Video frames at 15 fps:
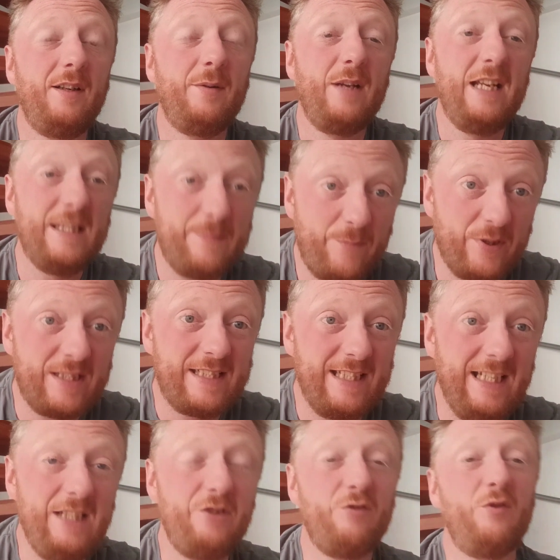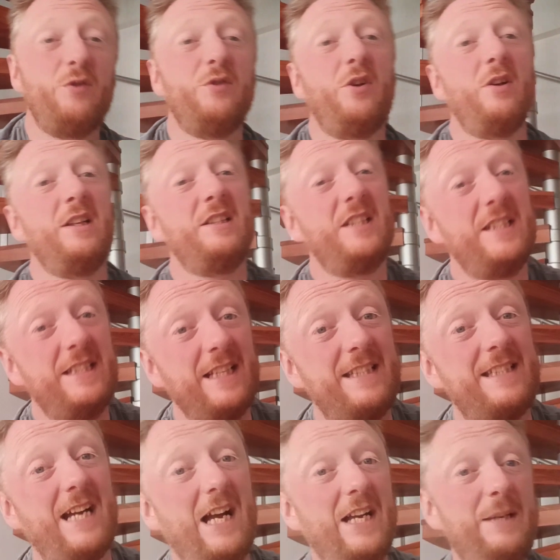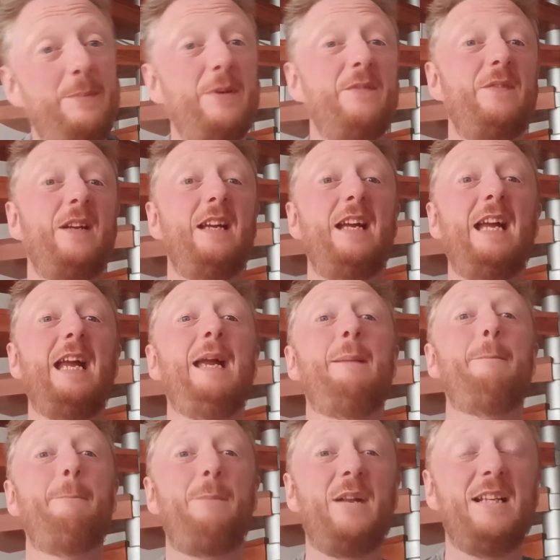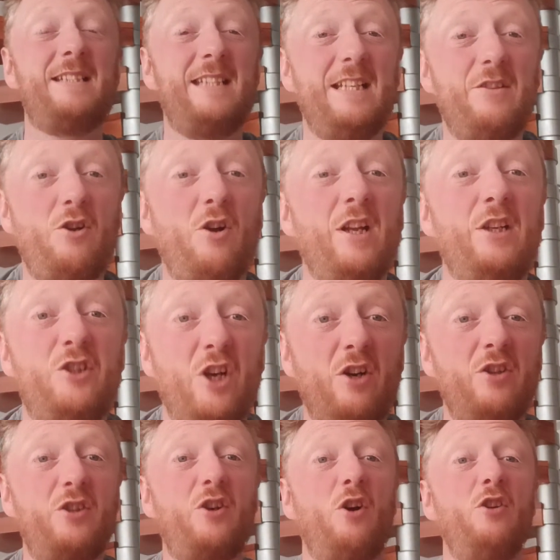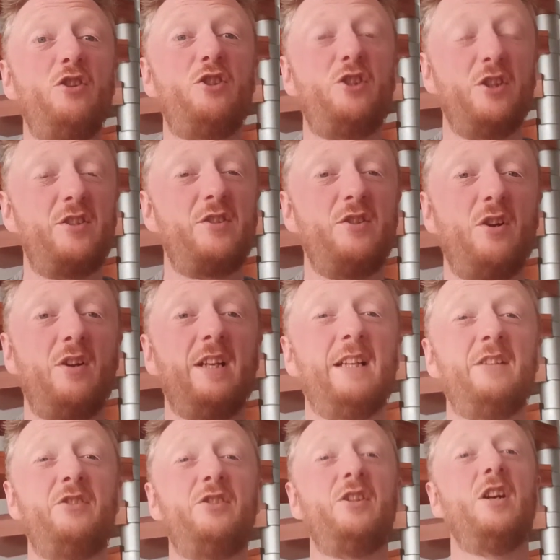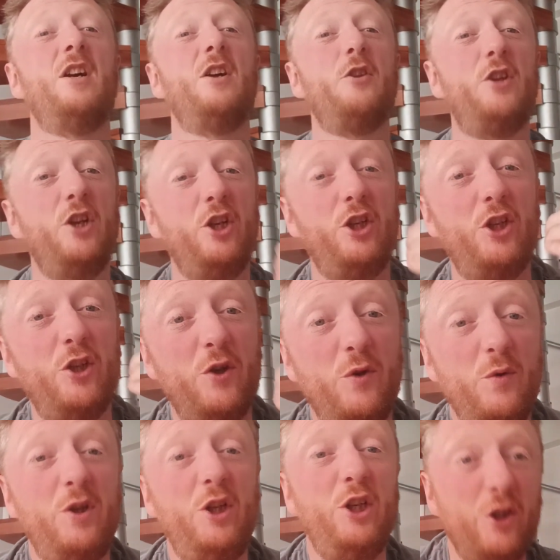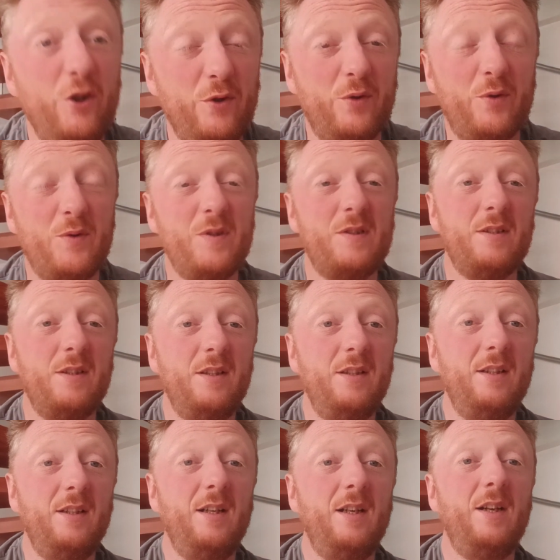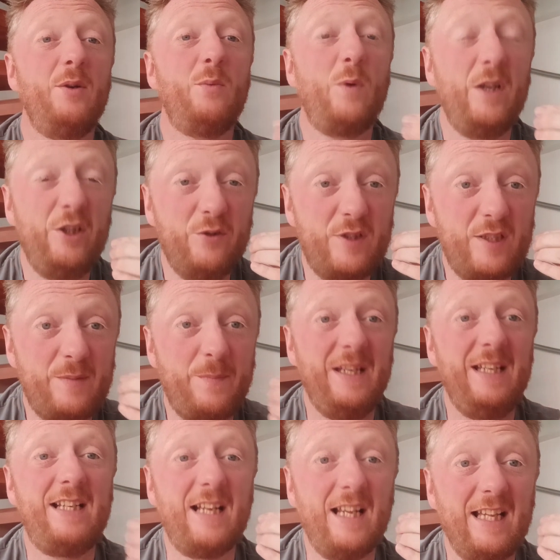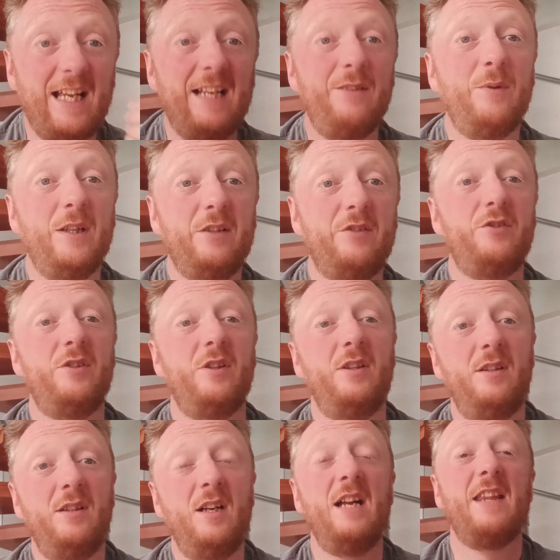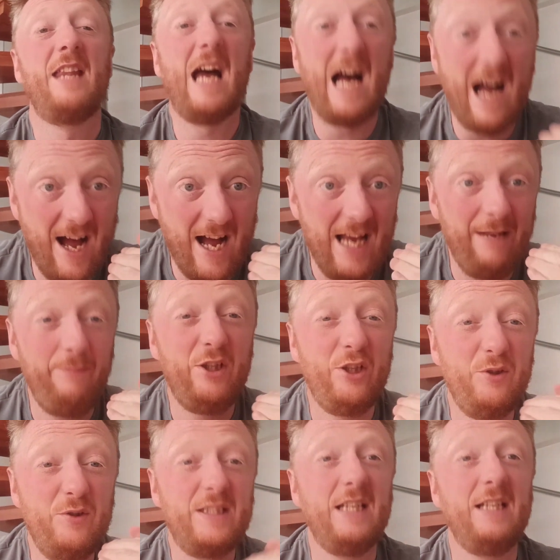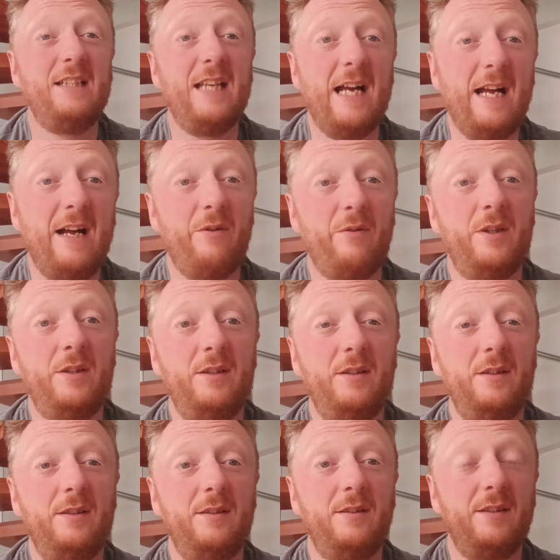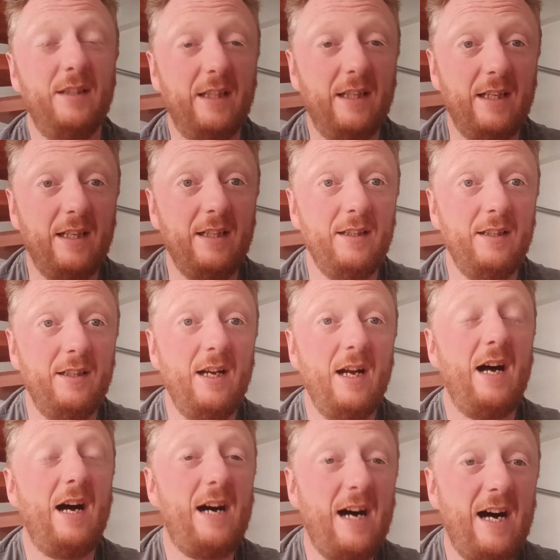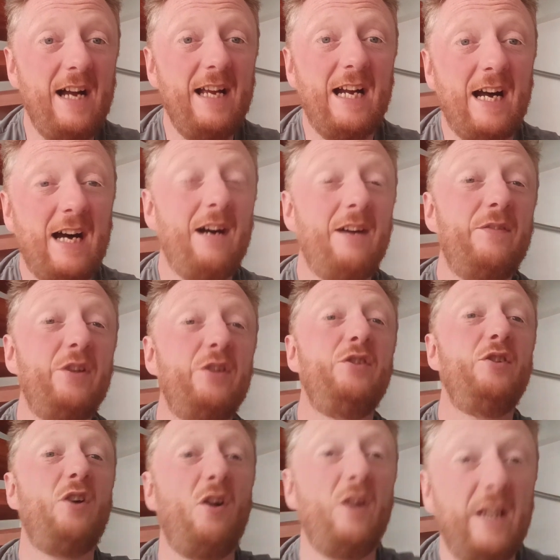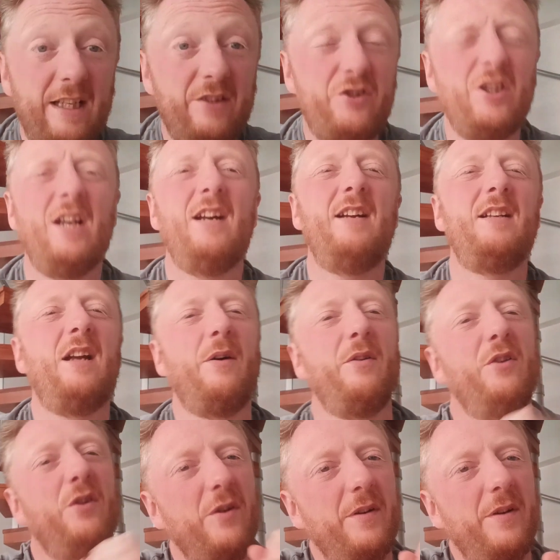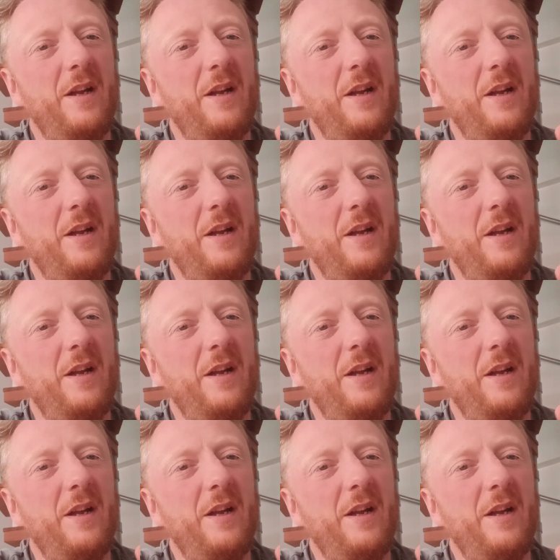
It's procedural knowledge. This is a type of implicit knowledge, unconscious knowledge that you use when you speak a language that I'm using now. Yeah? I have knowledge. Now, look,